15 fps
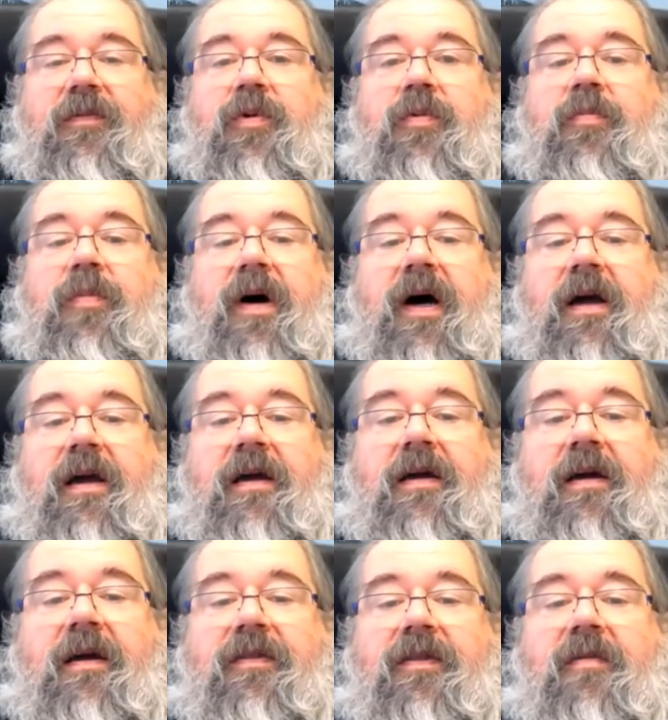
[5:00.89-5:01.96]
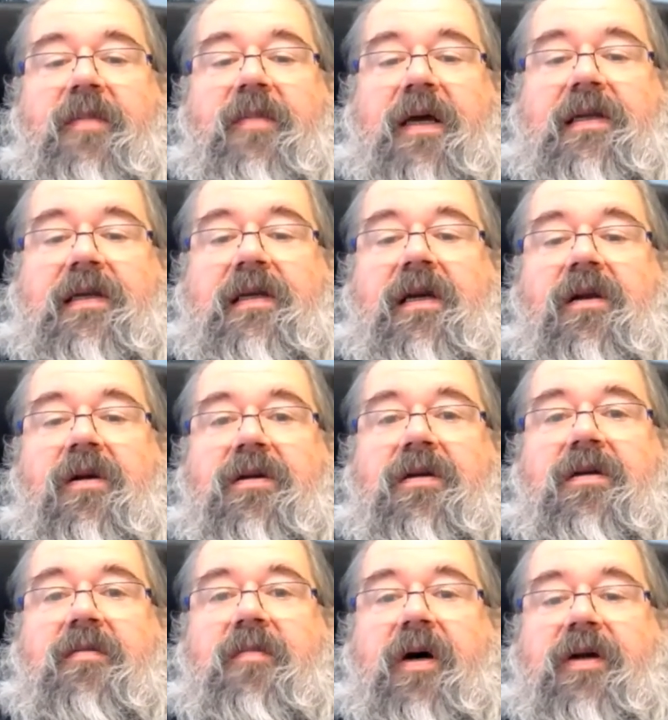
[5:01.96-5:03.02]
to buy the monthly
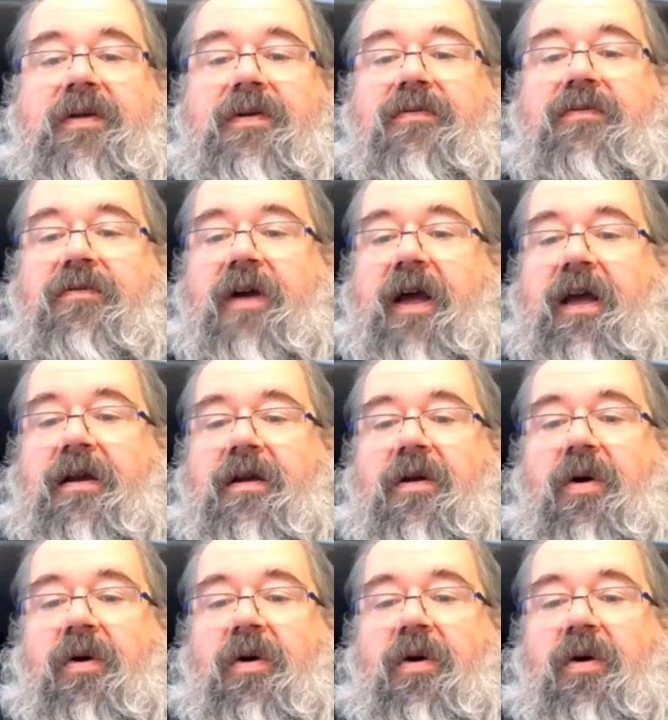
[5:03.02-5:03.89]
allotted amounts of grain,